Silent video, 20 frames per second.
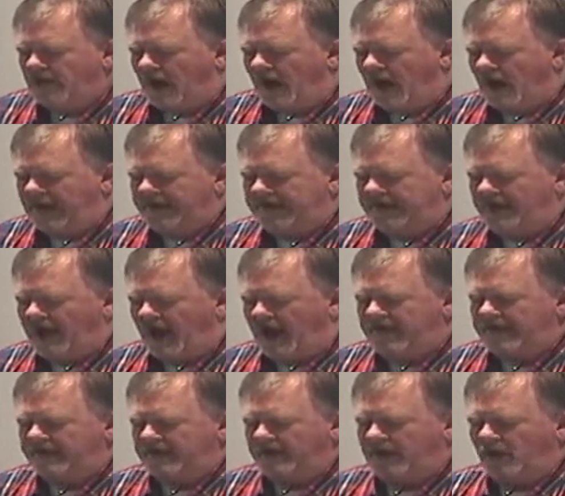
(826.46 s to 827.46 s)
on and
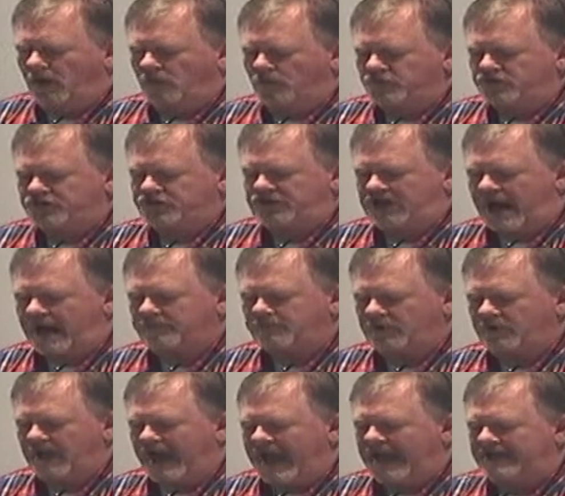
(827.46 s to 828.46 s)
on it goes.
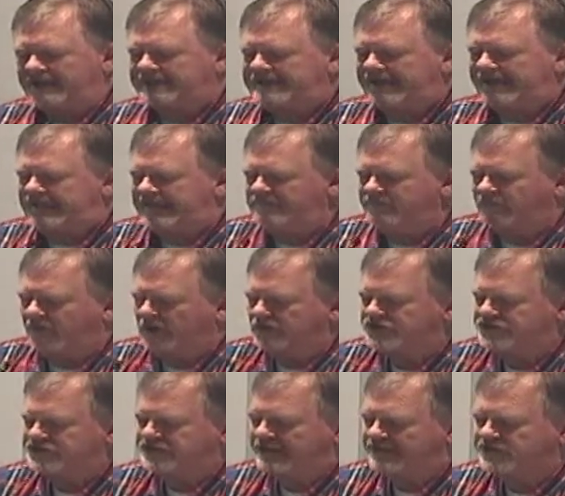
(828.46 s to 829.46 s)
Chapter 19,
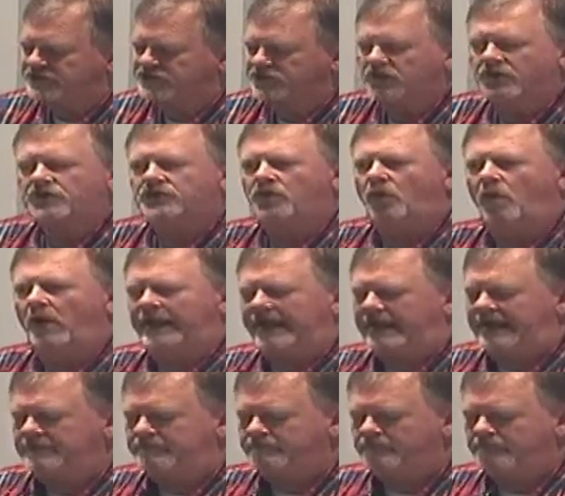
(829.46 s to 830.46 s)
verse 6 through
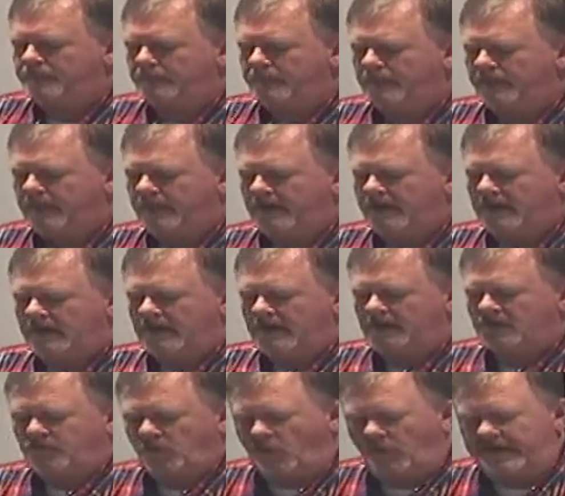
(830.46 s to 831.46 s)
20
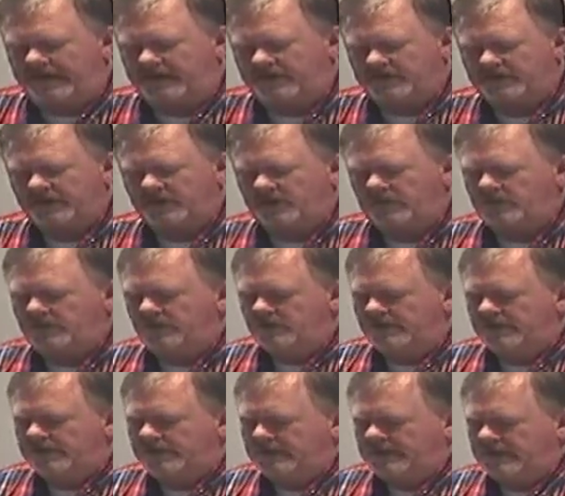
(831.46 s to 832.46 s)
22,
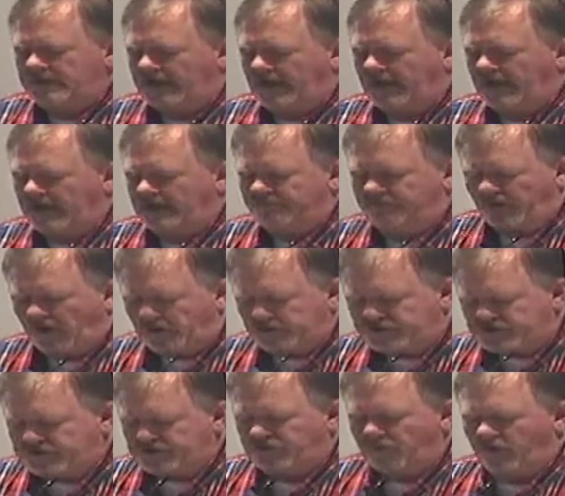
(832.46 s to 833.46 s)
uh,
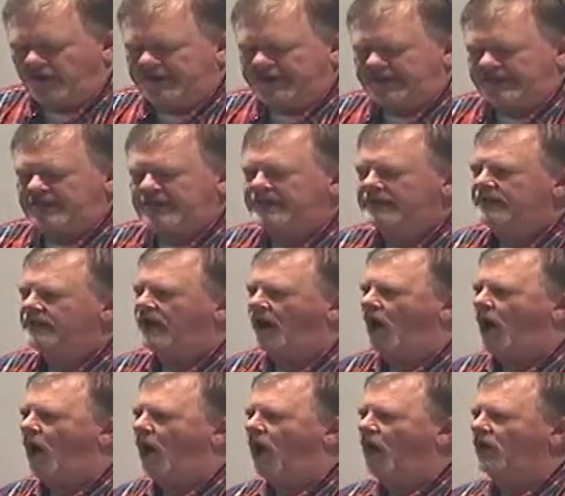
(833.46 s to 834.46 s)
verse 3.
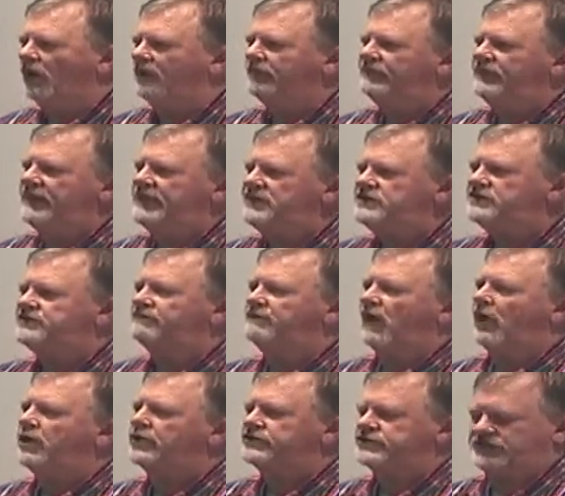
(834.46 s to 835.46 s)
All of these
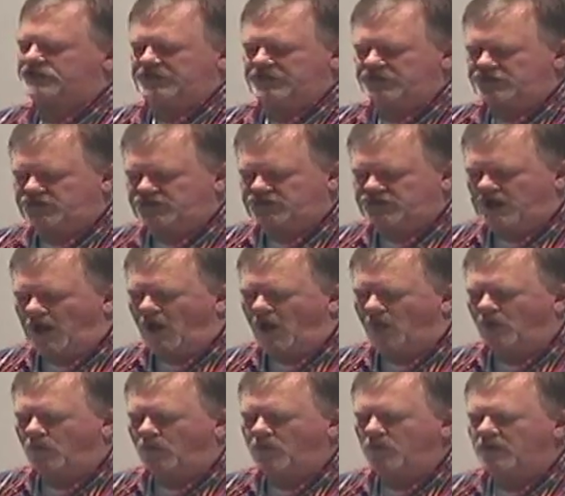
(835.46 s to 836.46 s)
verses
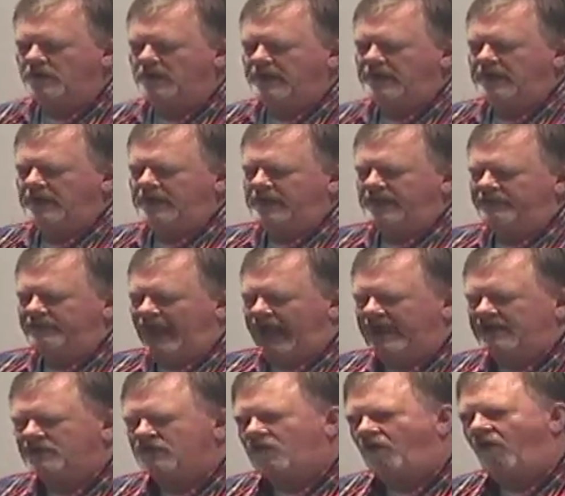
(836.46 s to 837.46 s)
show
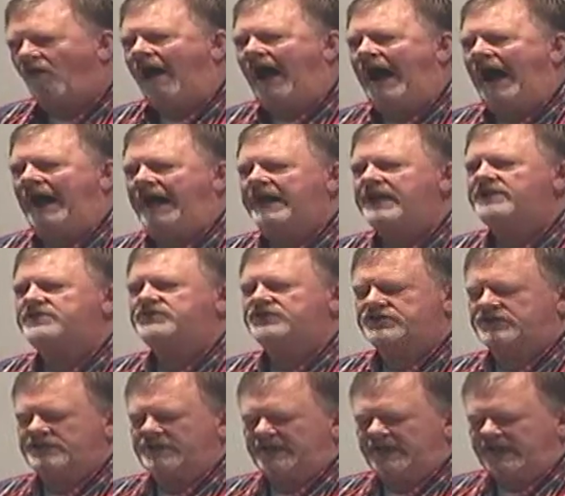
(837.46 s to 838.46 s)
that
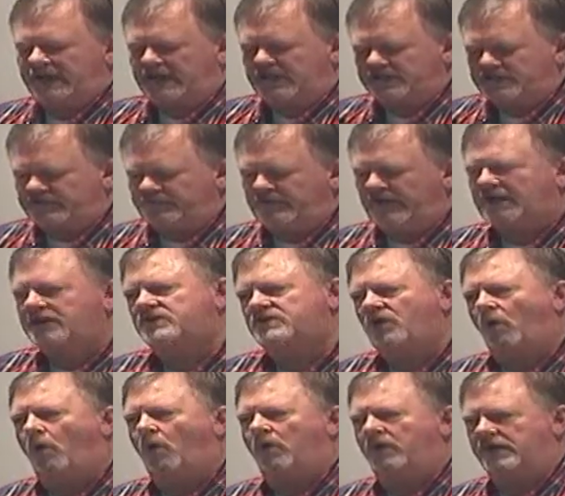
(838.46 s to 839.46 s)
Christ is
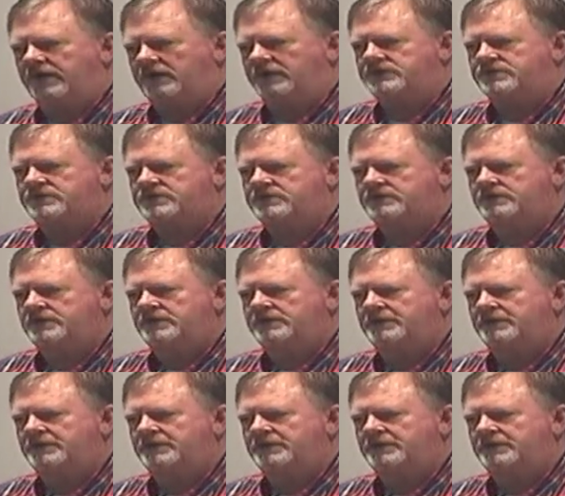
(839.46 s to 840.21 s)
victorious.